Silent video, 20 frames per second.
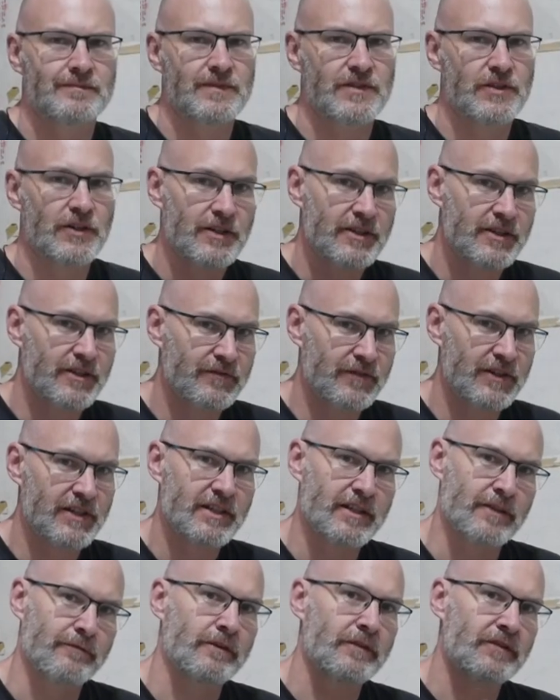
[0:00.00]
The only
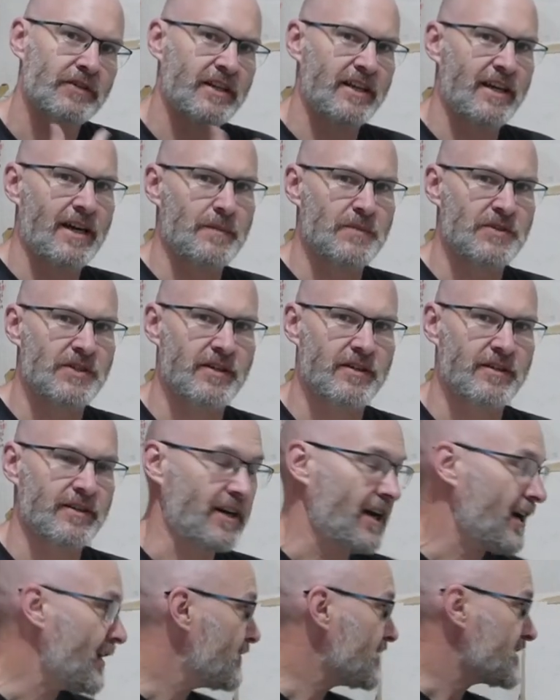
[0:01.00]
convenient 15 amp circuit
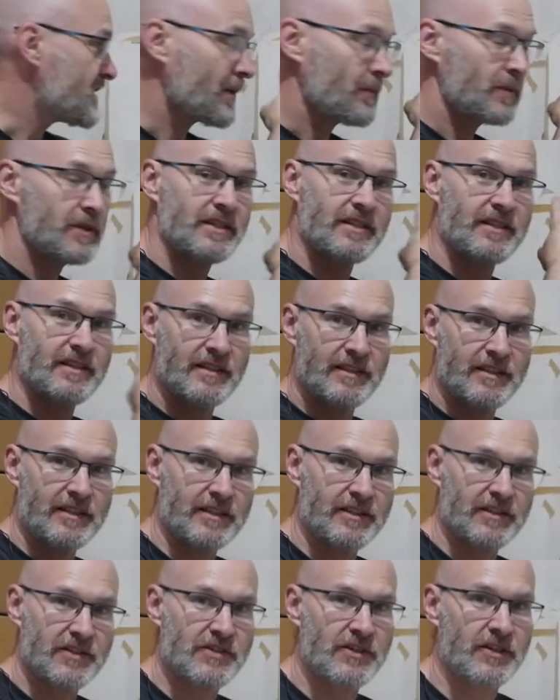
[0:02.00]
I have is up here
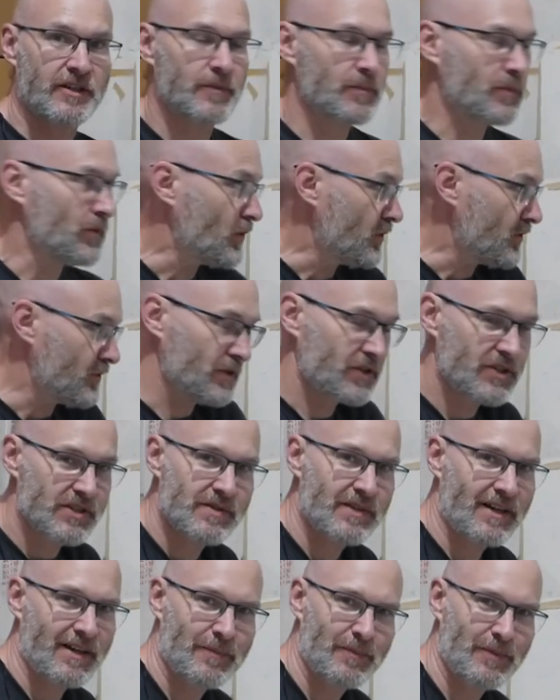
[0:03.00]
near the circuit board, which
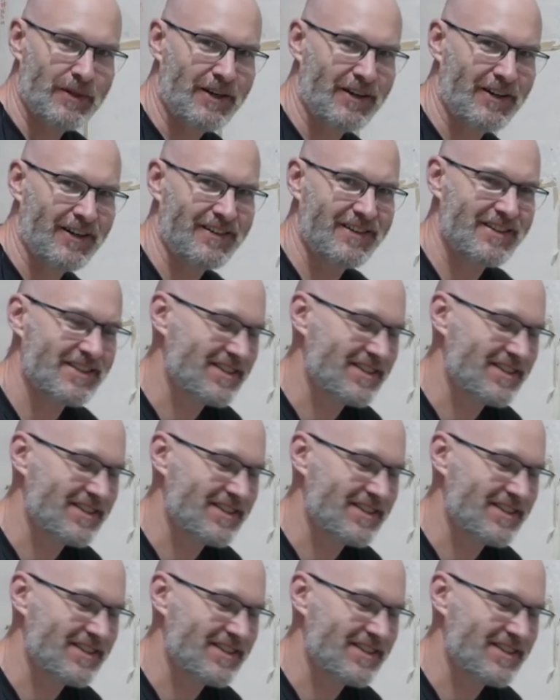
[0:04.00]
is up behind